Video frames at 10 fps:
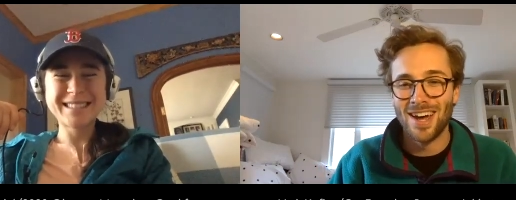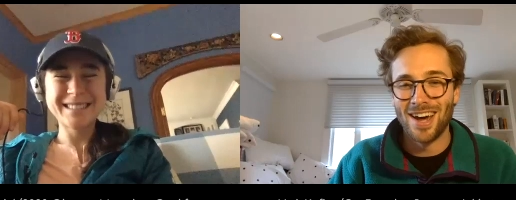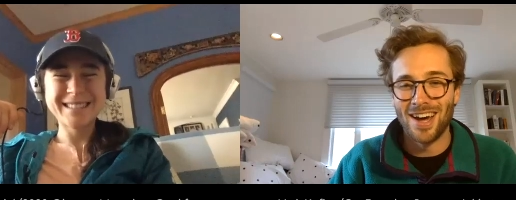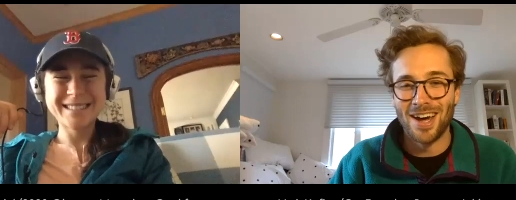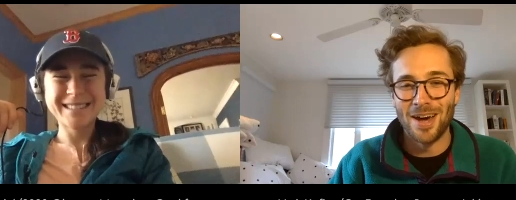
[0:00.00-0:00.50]

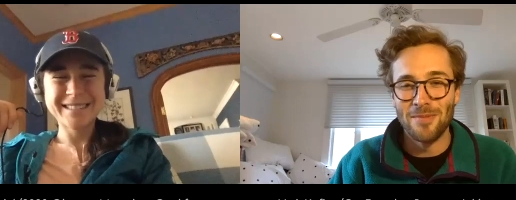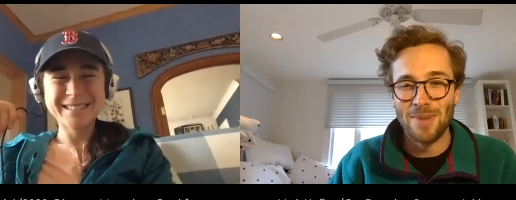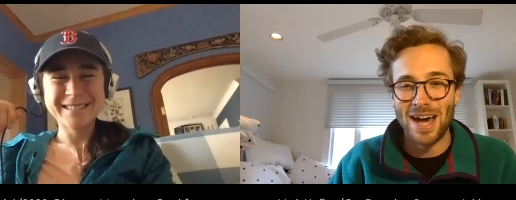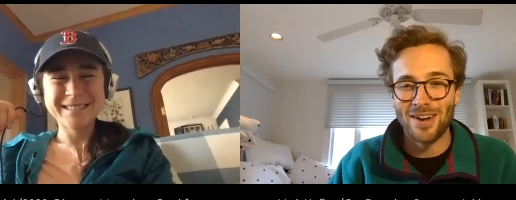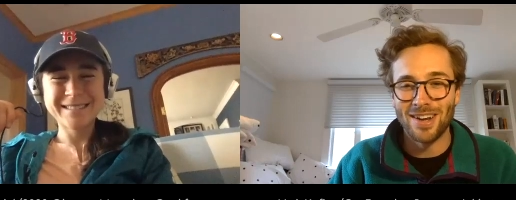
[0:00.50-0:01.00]
Speaker 1: Uh,
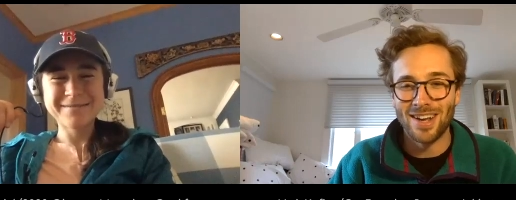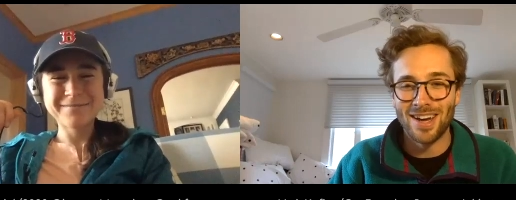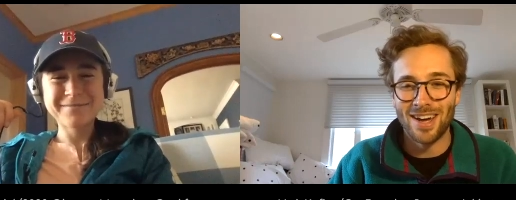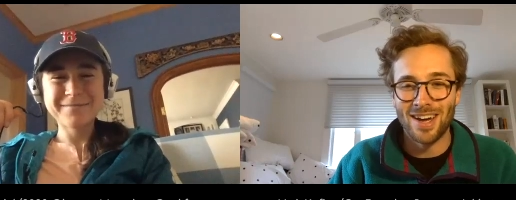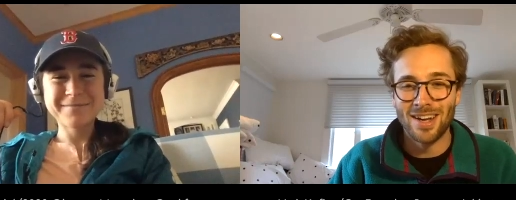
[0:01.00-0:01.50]
about
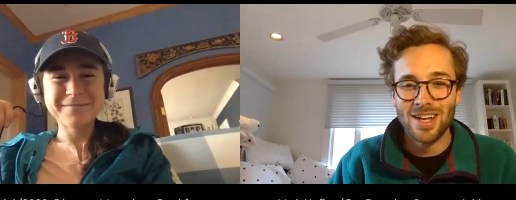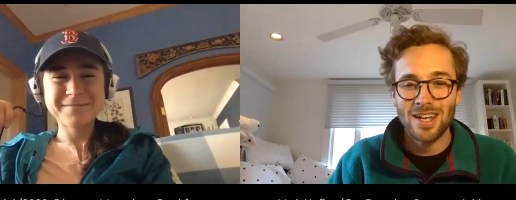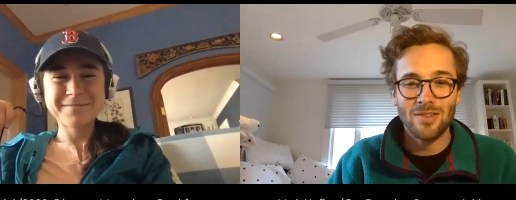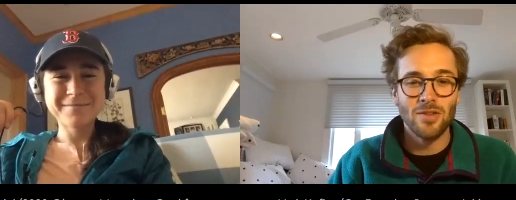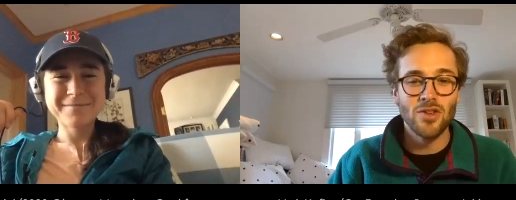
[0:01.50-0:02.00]
uh,
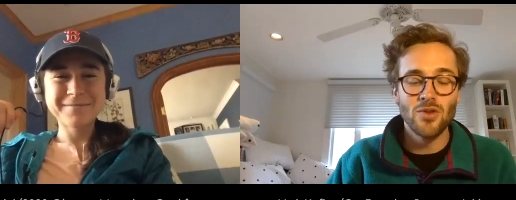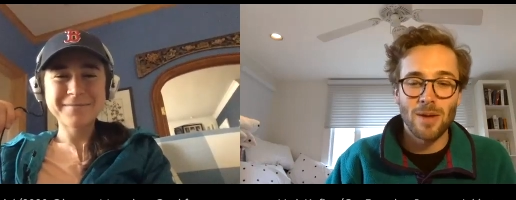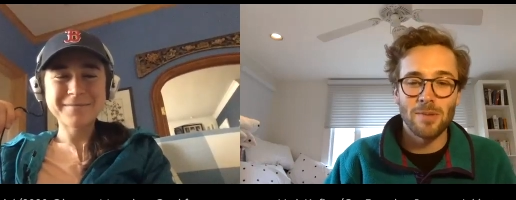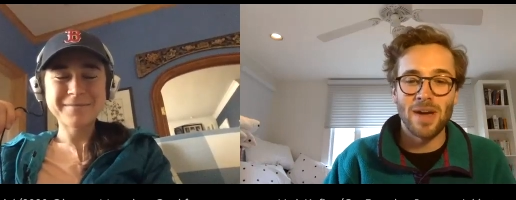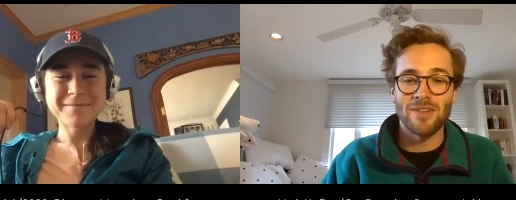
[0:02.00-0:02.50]
you
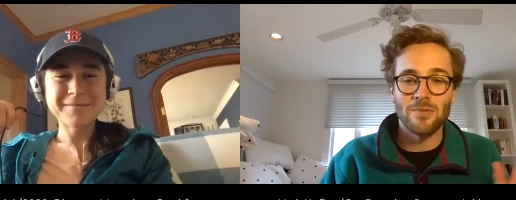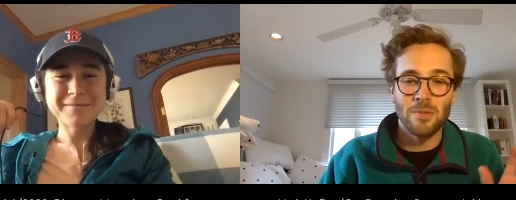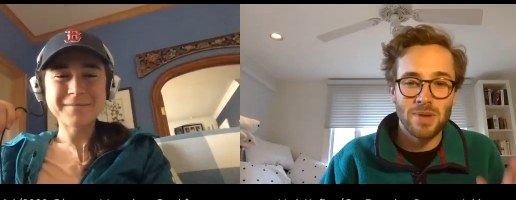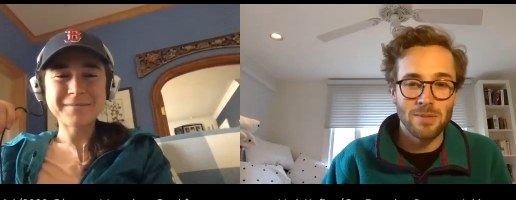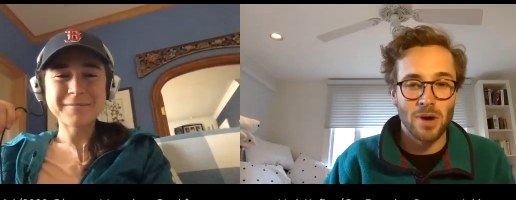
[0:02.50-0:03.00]
coming back from
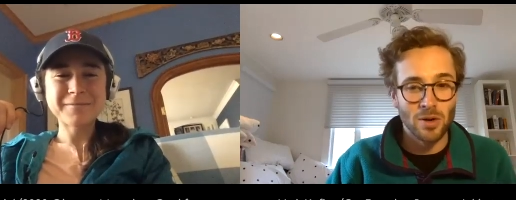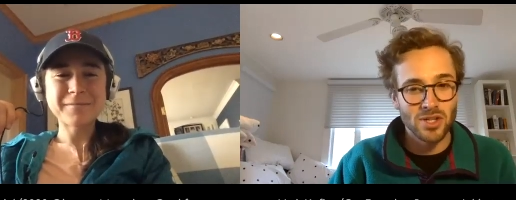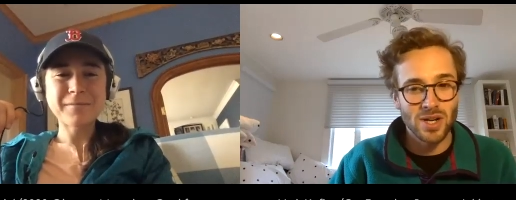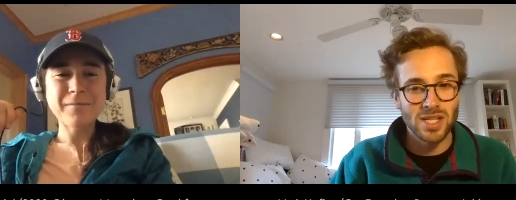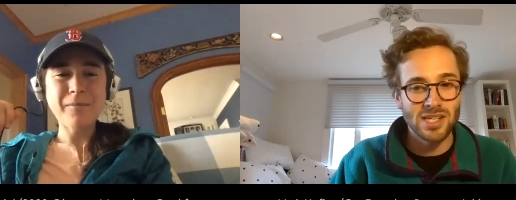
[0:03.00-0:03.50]
a big bone
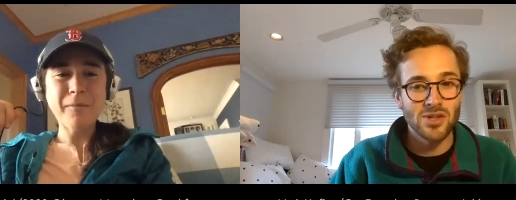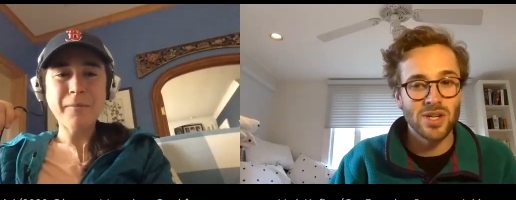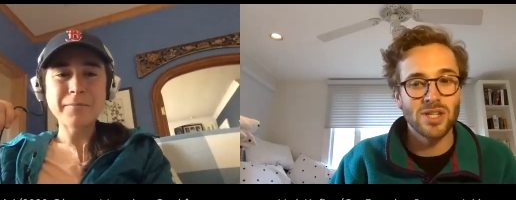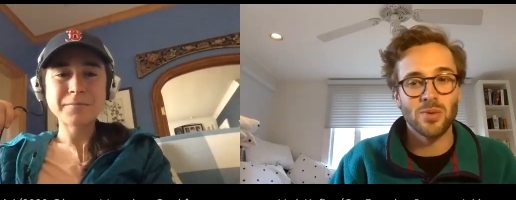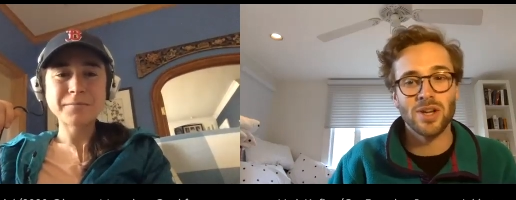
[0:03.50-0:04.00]
stress
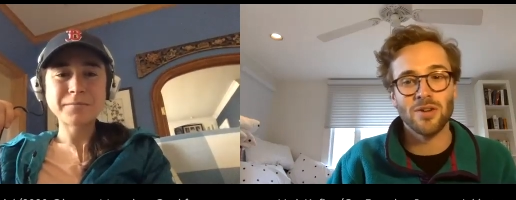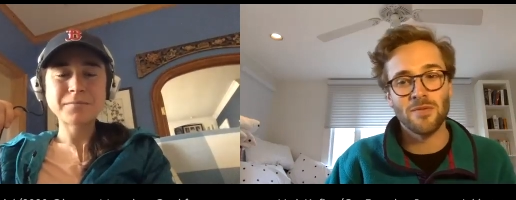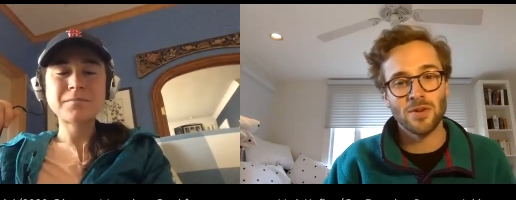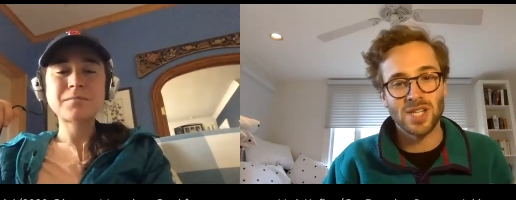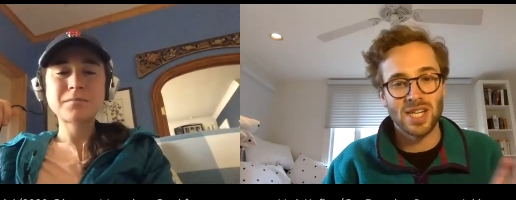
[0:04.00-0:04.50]
injury to win your
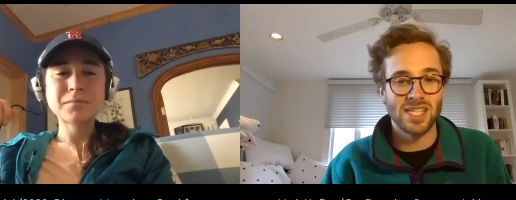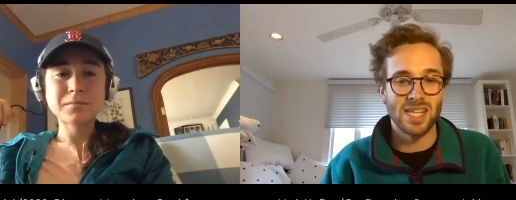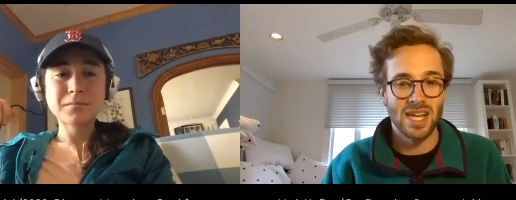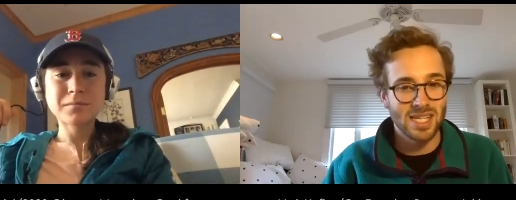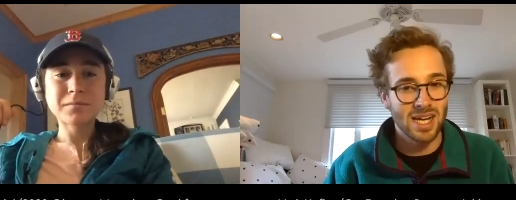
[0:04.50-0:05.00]
first
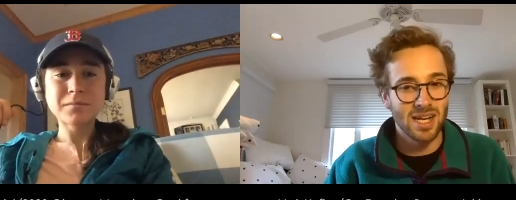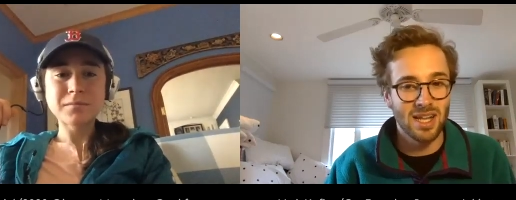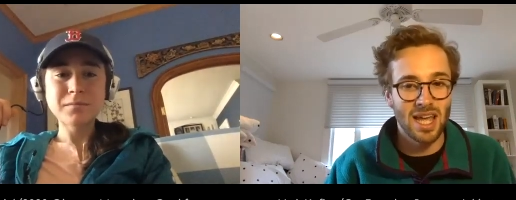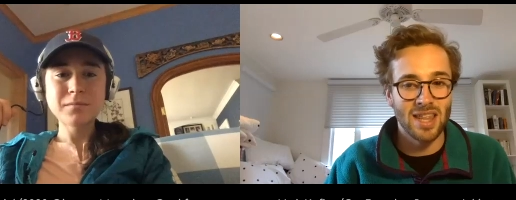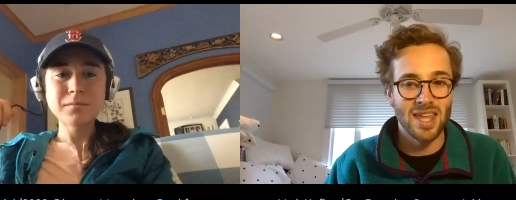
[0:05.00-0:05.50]
NCAA
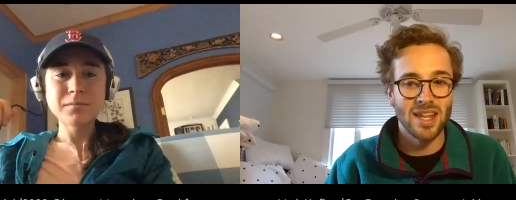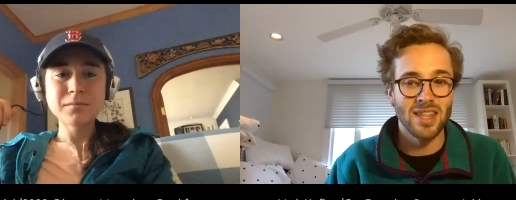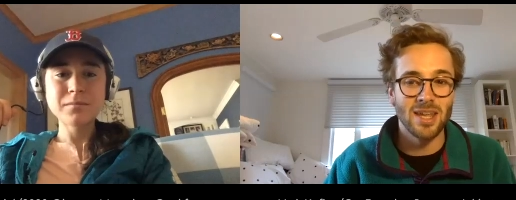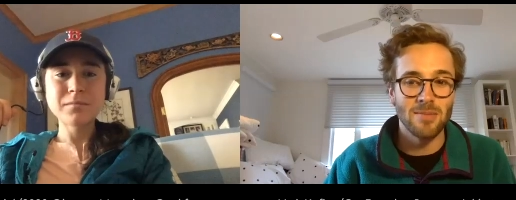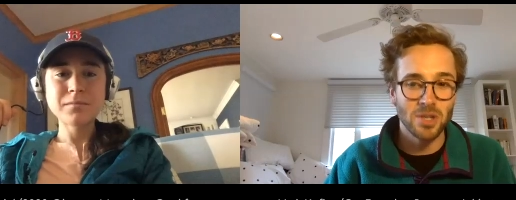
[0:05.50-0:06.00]
title. And then in
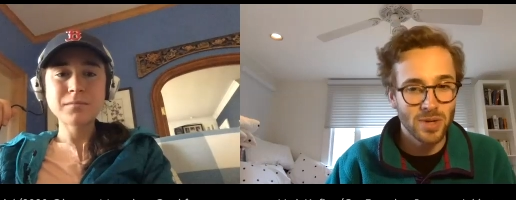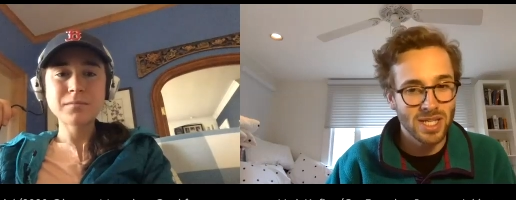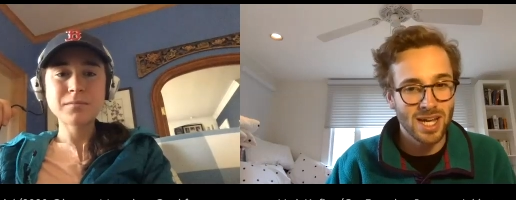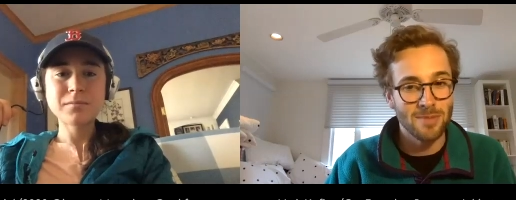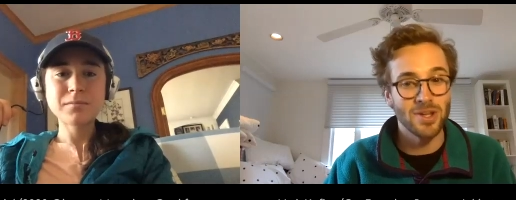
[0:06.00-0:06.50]
the in
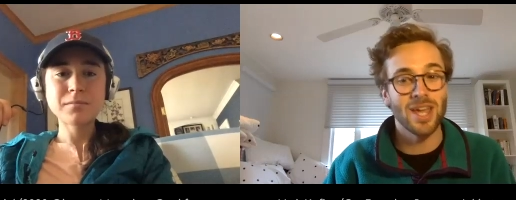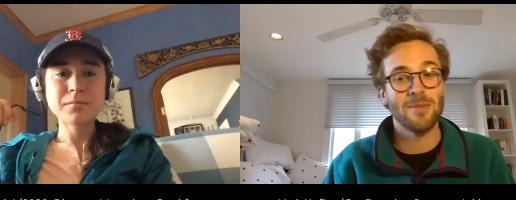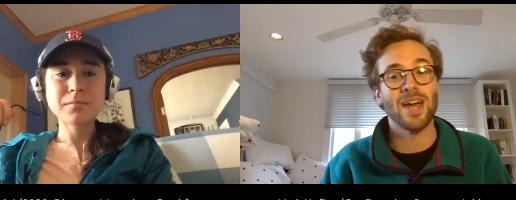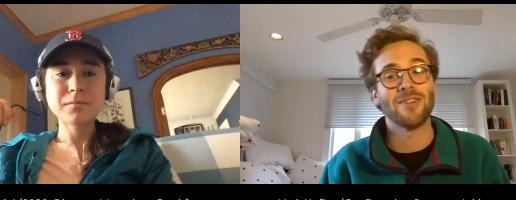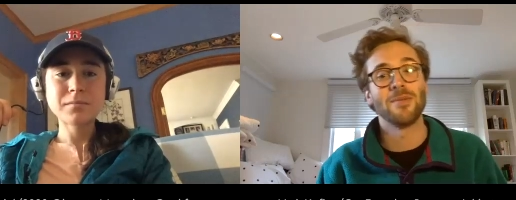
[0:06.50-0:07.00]
between time, you
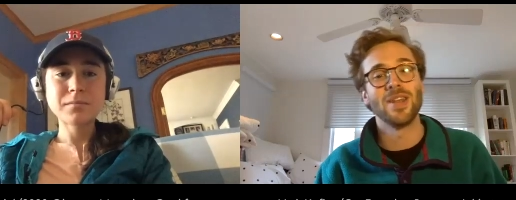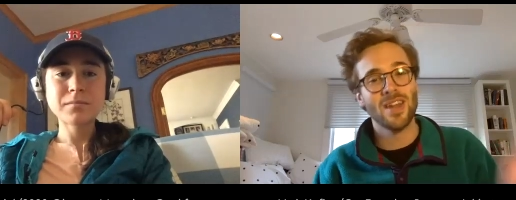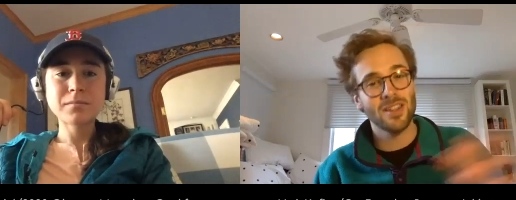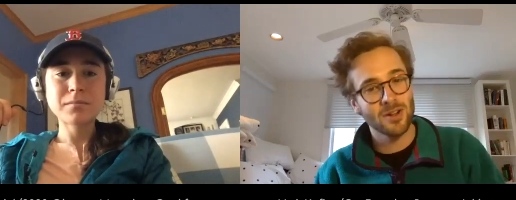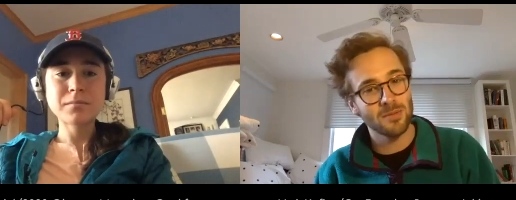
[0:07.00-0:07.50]
came back from
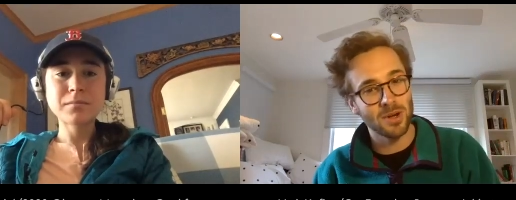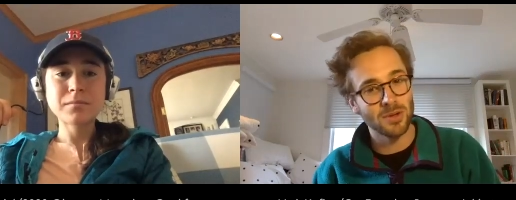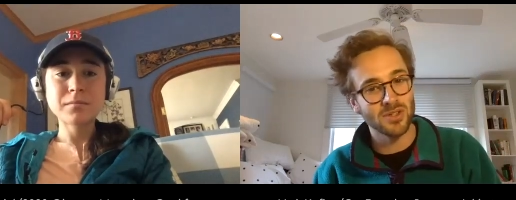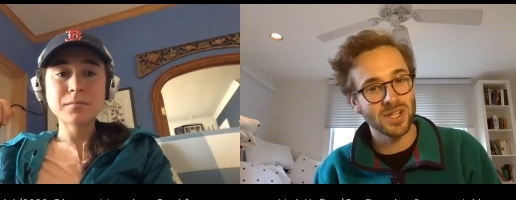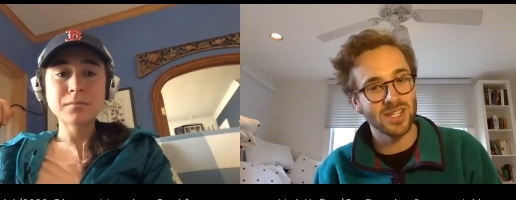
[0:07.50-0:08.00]
another
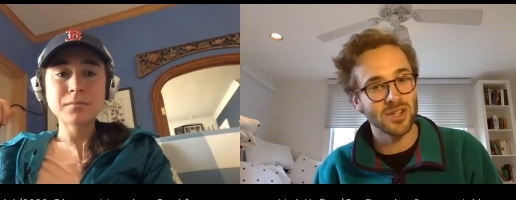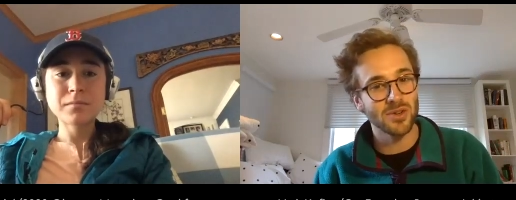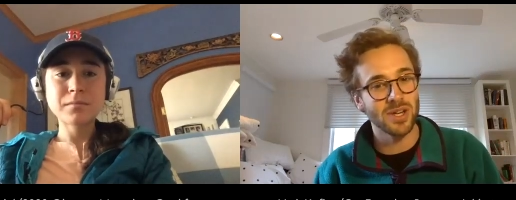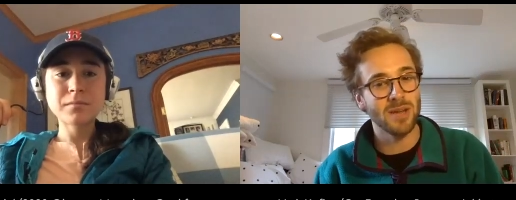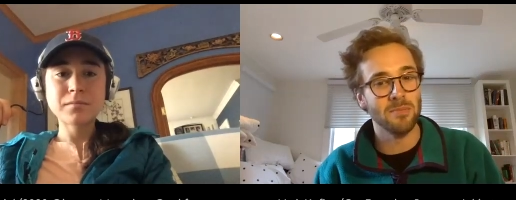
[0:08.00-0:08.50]
bone stress
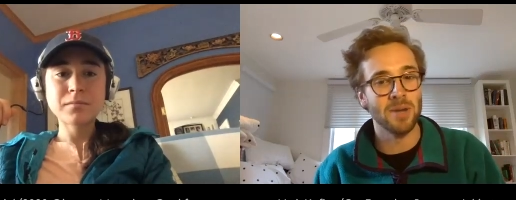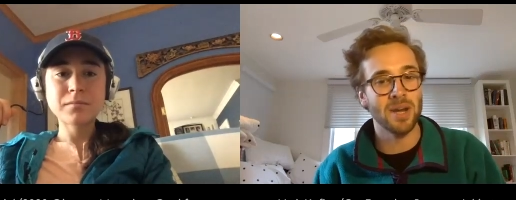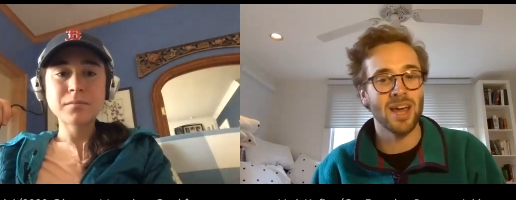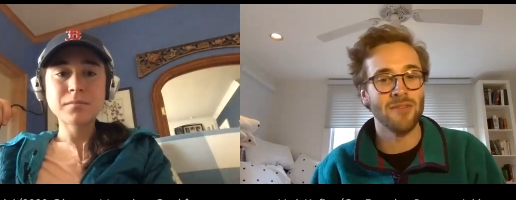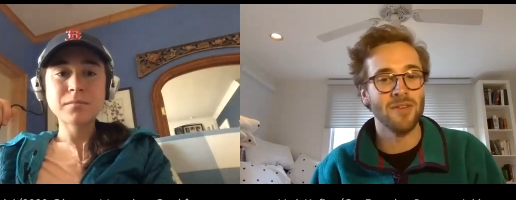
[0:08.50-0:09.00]
injury, but
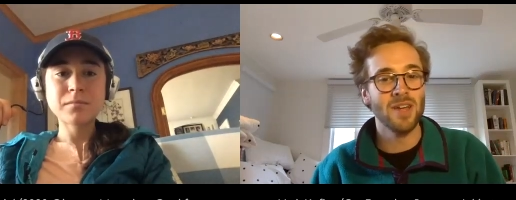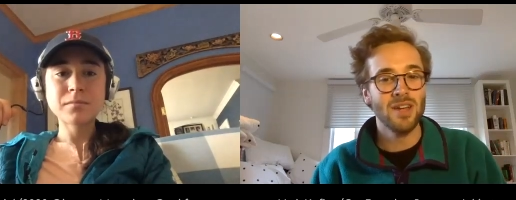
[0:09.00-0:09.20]
have